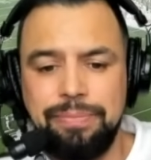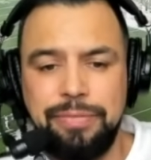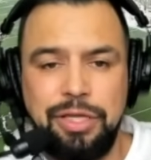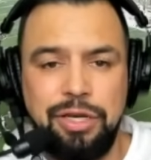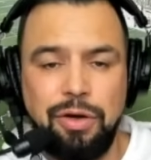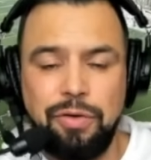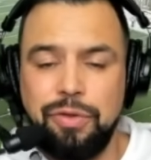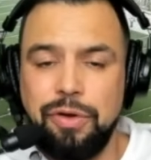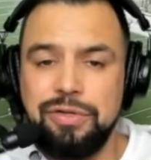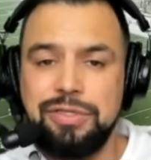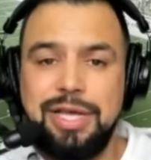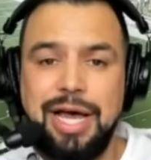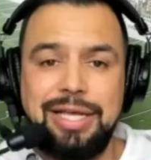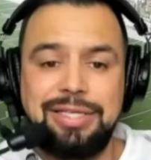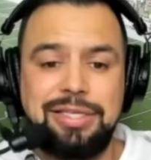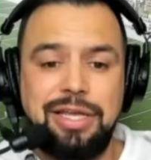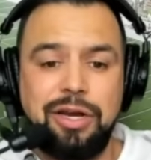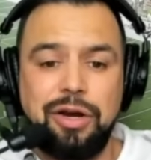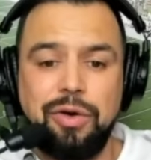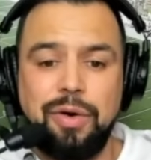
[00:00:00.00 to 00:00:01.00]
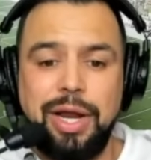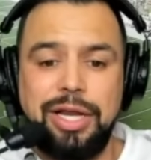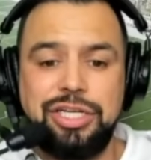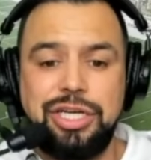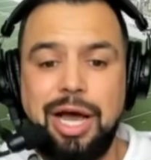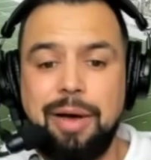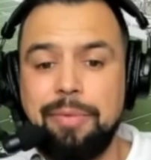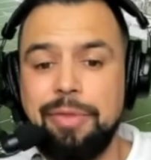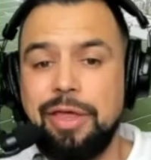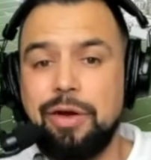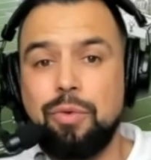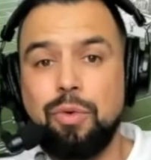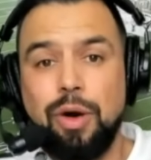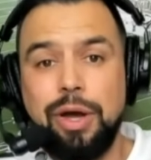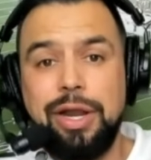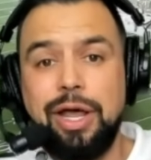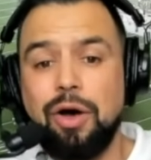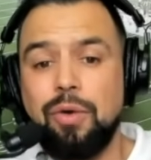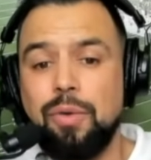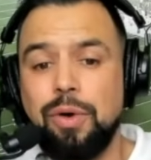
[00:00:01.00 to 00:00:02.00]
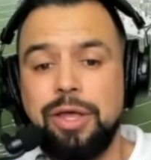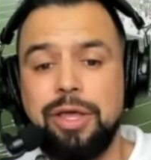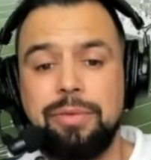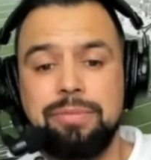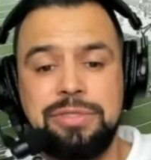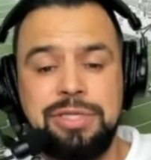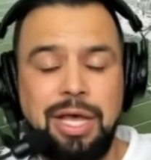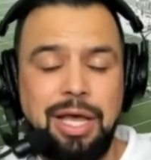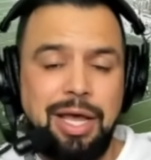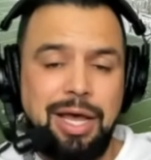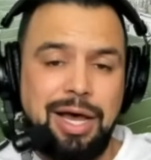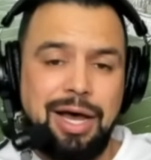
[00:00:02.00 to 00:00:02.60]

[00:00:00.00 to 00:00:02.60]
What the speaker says: you know, those guys did a great job. And then Roydell Williams,